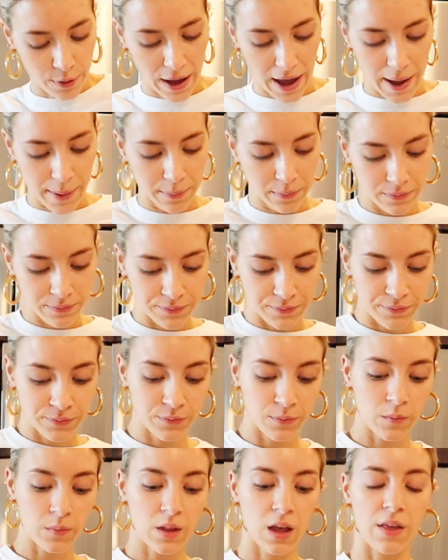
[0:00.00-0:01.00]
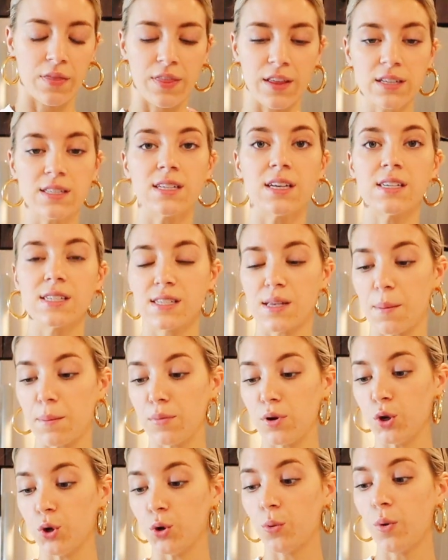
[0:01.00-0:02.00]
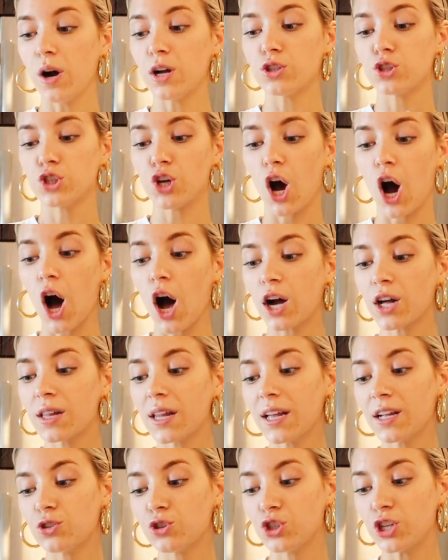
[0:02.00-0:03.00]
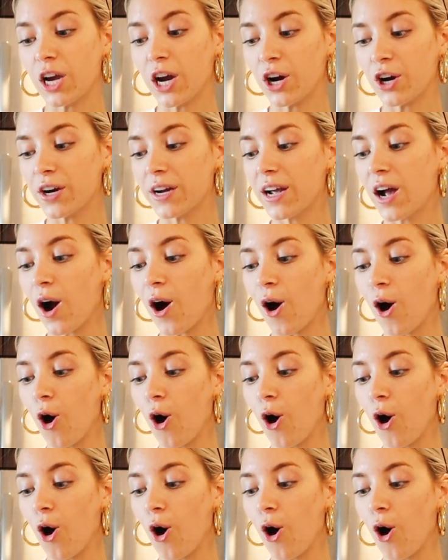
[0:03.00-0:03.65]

okay, this is some new chocolate cherry